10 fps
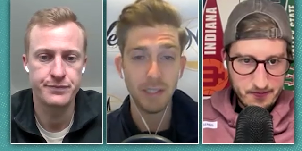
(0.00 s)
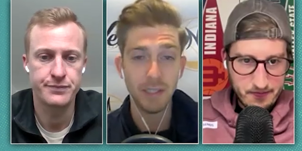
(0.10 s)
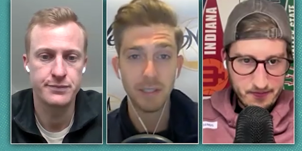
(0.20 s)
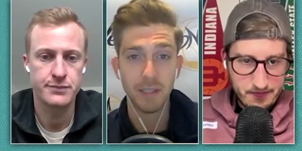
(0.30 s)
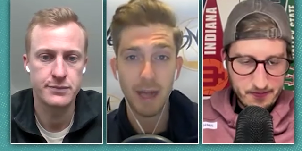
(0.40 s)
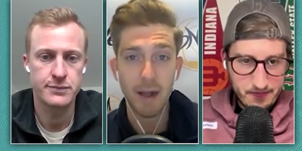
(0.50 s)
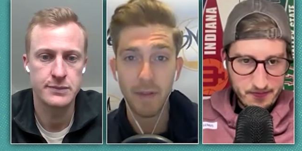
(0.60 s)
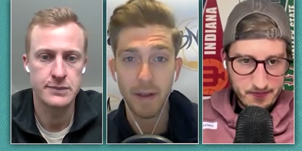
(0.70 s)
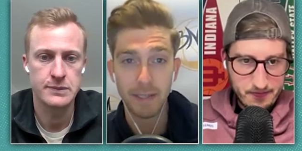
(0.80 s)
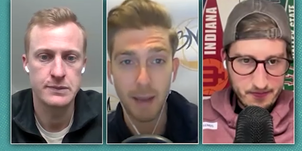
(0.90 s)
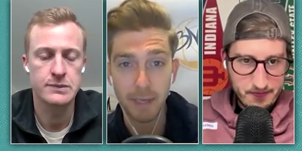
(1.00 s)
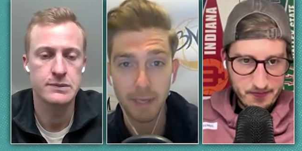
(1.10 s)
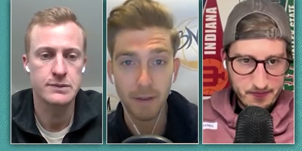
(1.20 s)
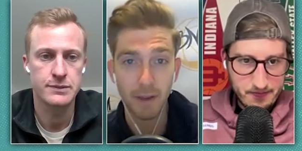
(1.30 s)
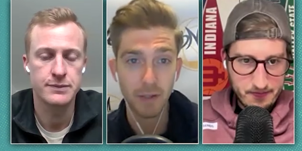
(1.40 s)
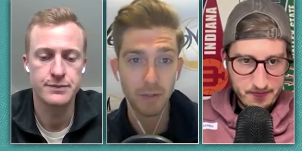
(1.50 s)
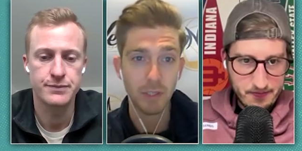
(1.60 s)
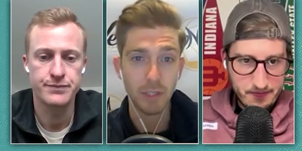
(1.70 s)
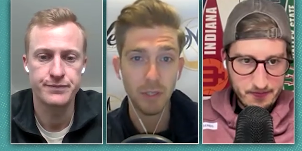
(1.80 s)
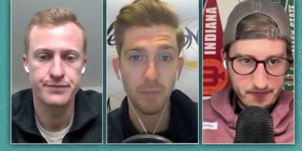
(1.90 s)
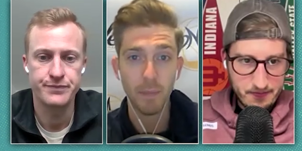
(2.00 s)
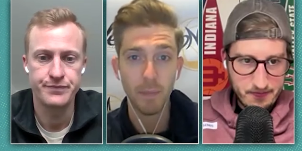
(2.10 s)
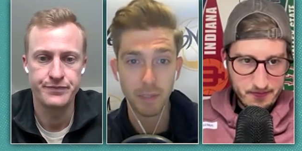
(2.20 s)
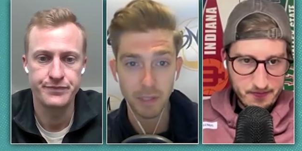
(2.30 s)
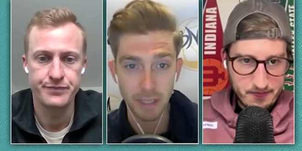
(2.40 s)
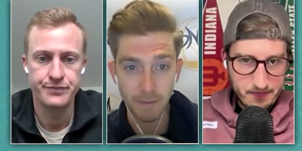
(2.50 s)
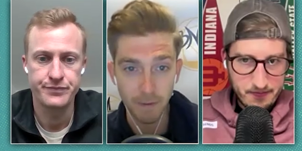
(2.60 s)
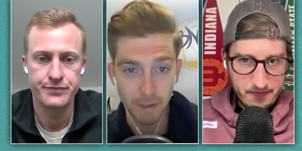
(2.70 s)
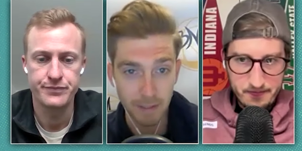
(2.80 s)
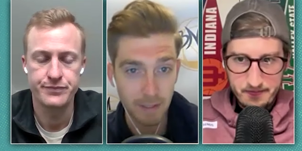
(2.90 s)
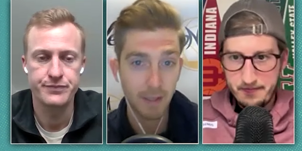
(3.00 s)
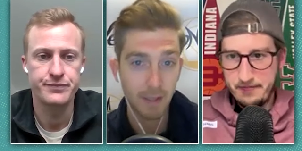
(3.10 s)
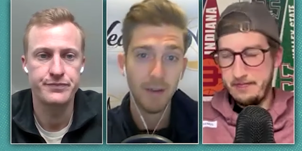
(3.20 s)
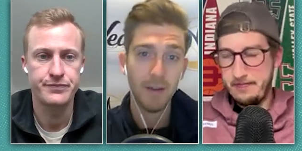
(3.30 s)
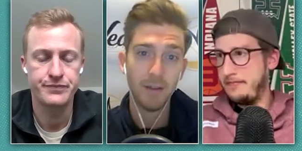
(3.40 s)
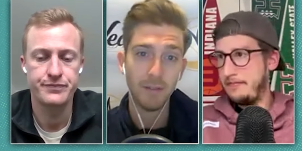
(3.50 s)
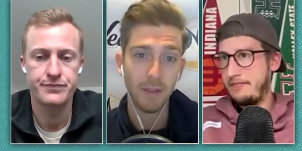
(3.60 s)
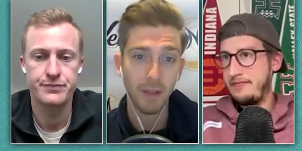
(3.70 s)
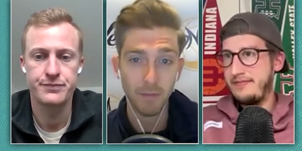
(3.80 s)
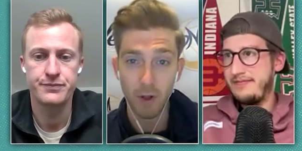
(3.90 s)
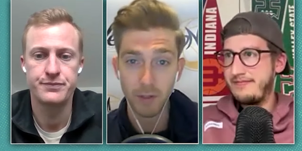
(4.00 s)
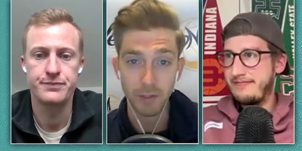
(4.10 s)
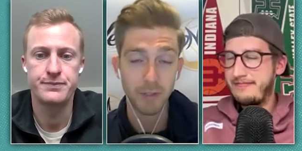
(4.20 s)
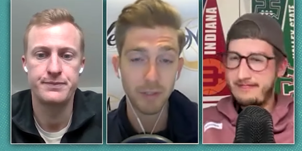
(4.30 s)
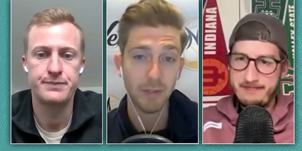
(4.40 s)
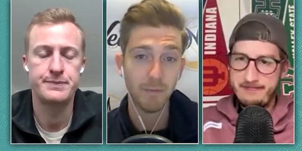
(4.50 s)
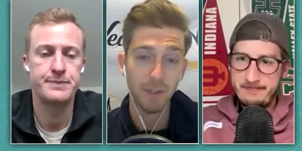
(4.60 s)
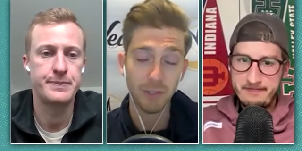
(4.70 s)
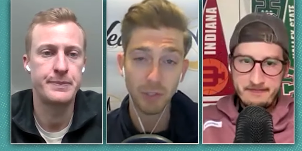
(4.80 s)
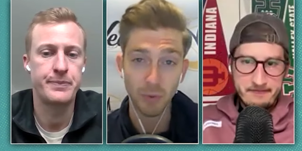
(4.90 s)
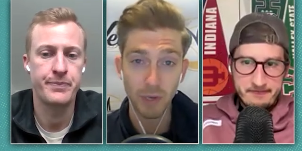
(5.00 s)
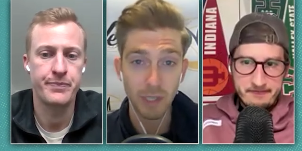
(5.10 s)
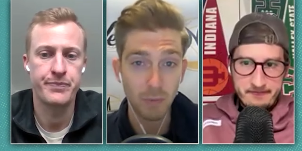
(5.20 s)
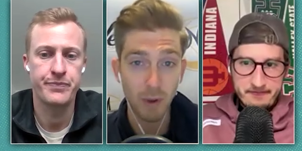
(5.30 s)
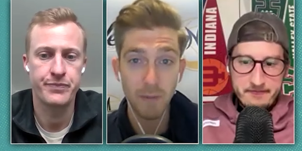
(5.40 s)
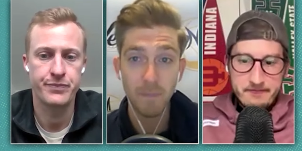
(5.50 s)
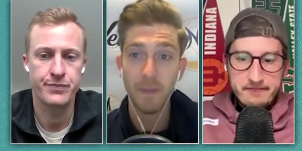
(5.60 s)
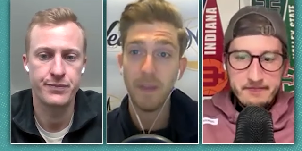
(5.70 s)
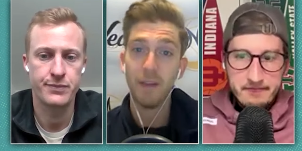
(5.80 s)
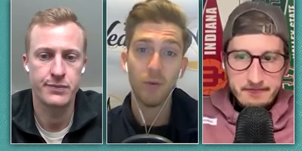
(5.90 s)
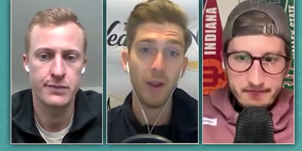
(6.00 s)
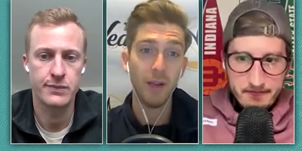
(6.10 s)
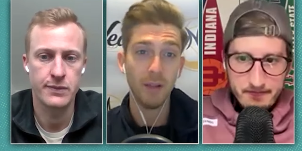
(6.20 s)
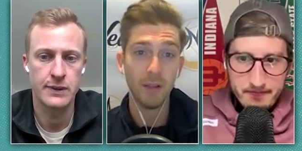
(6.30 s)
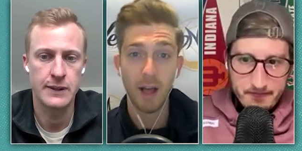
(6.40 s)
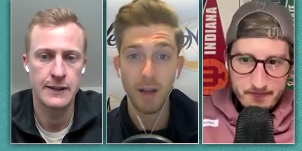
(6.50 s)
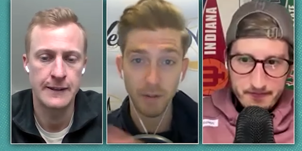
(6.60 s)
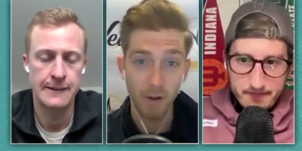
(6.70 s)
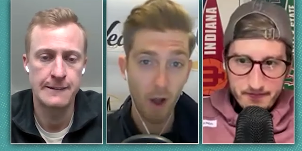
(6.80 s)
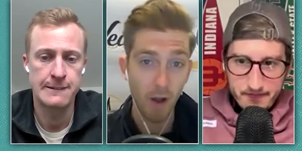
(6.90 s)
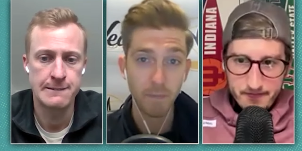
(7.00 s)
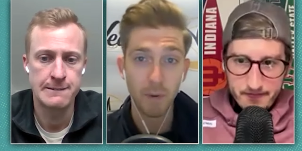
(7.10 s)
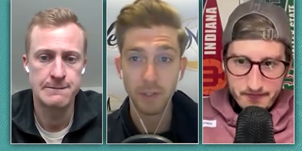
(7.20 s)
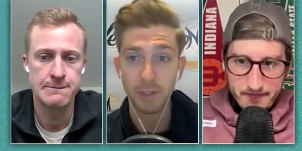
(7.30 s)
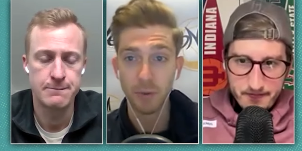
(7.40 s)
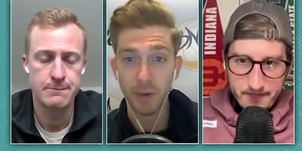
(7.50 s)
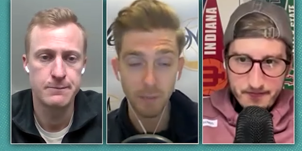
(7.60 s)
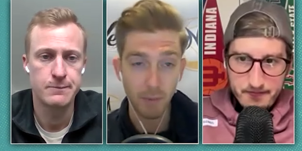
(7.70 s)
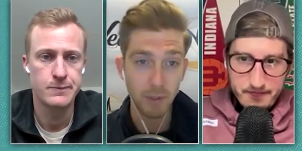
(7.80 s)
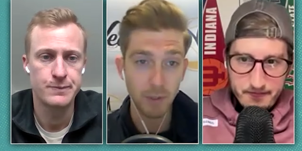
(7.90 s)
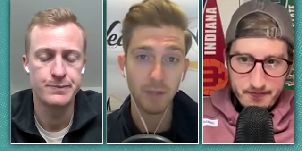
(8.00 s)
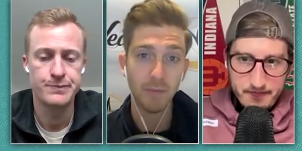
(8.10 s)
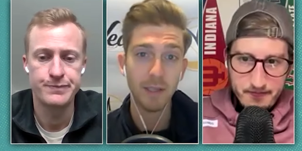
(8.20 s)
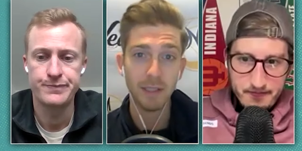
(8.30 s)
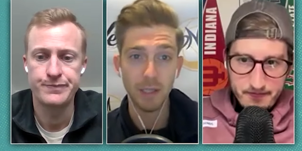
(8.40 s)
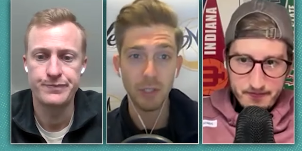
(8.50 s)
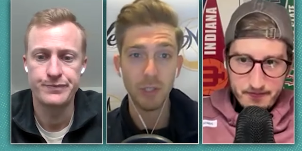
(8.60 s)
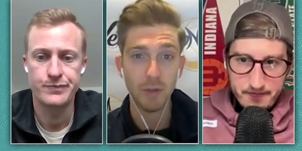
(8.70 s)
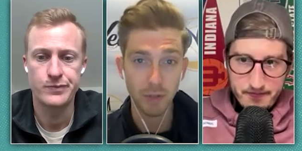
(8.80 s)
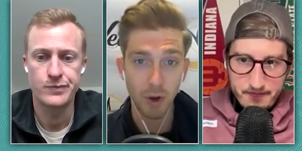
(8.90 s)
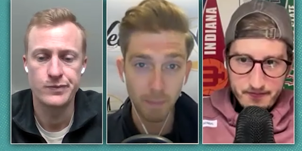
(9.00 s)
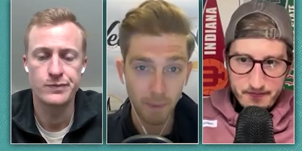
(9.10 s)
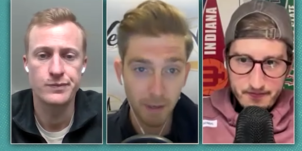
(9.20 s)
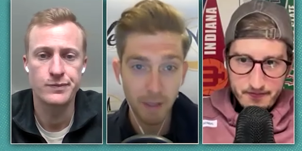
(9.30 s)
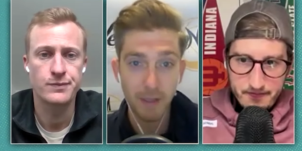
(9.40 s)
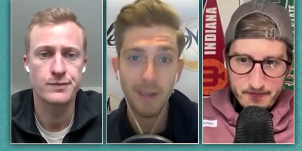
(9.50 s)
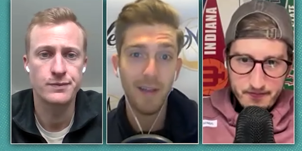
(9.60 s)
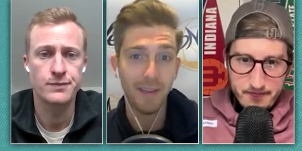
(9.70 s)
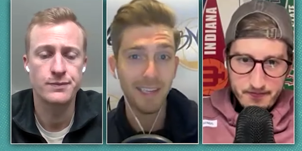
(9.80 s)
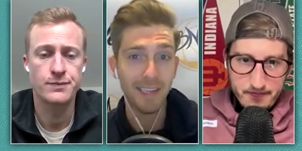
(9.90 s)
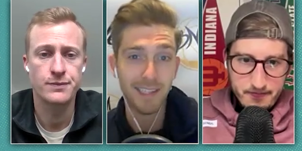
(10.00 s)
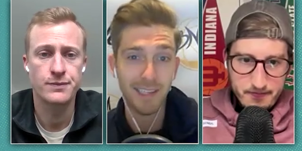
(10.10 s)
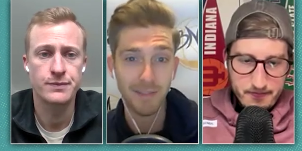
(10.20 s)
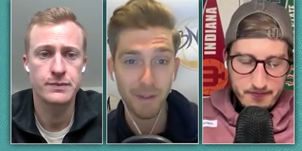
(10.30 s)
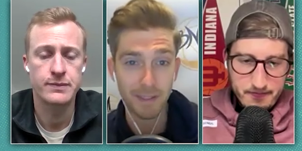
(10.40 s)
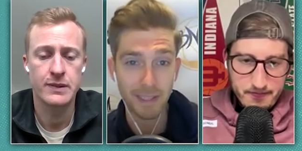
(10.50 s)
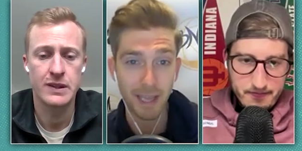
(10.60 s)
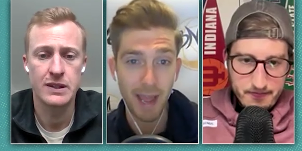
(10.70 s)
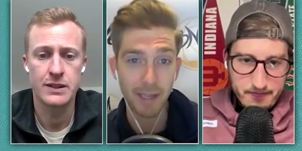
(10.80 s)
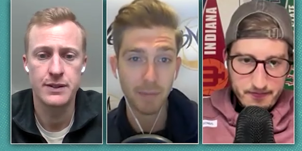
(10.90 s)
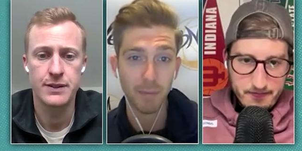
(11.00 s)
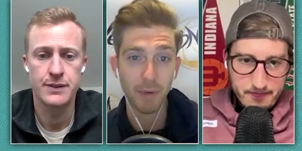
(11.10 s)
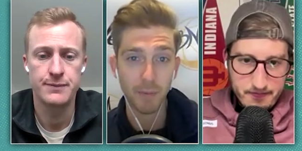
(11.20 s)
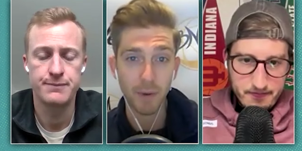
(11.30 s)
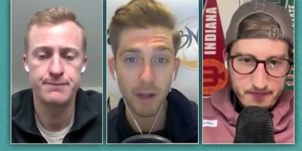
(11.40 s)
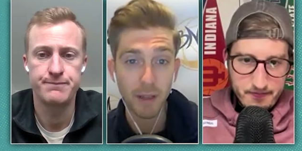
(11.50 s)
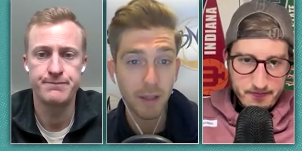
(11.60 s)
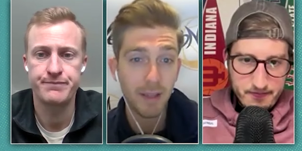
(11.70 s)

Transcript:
Speaker 1: doesn't allow that. Top ten in the country in two point percentage defense. The Vols also defend screens well. Creighton a lot of off ball screening motion right to get shooters open. I think Tennessee defends that action pretty well.